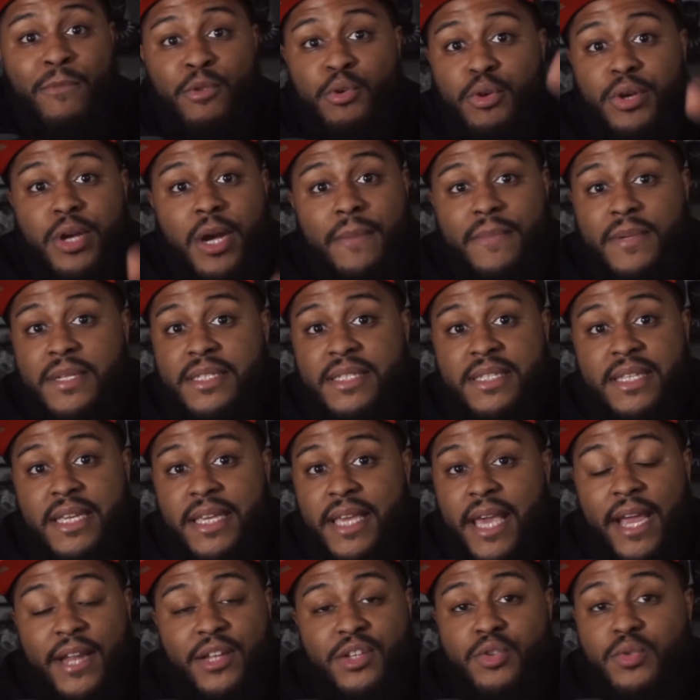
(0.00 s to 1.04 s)
You come to
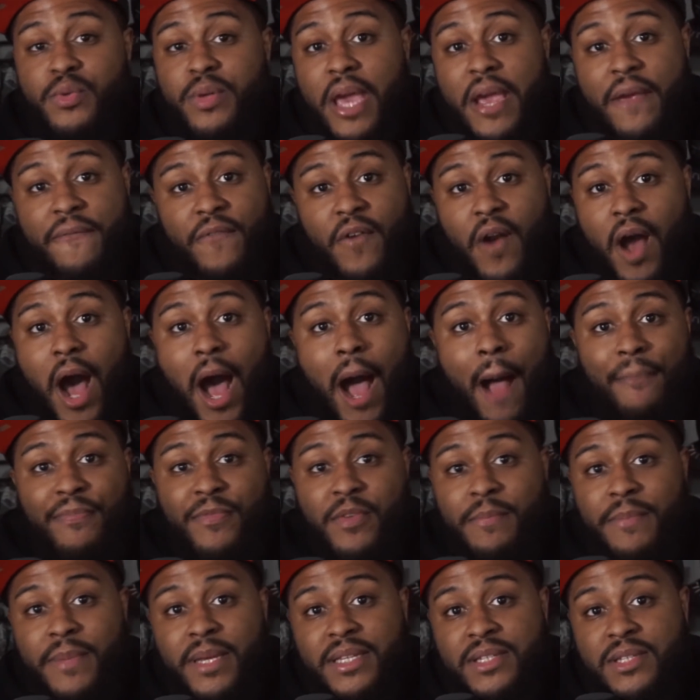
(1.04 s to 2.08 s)
CK2K for
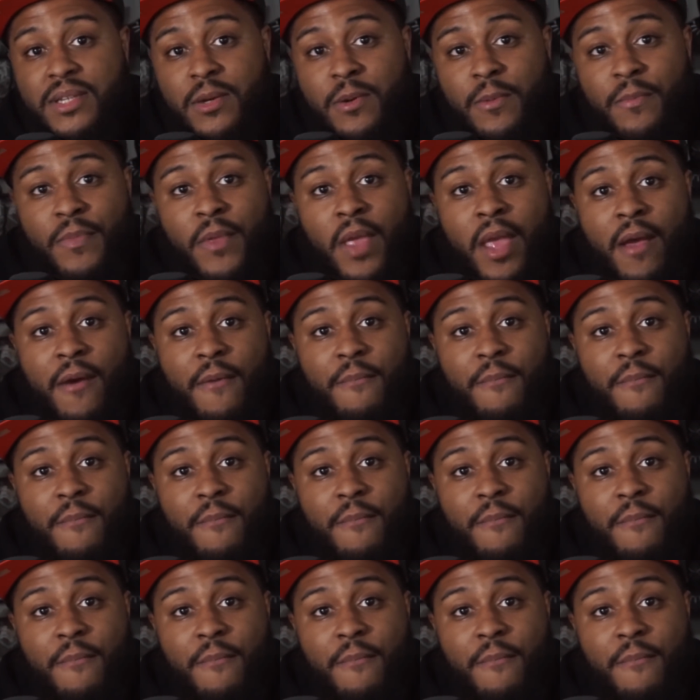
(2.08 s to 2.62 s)
optimism,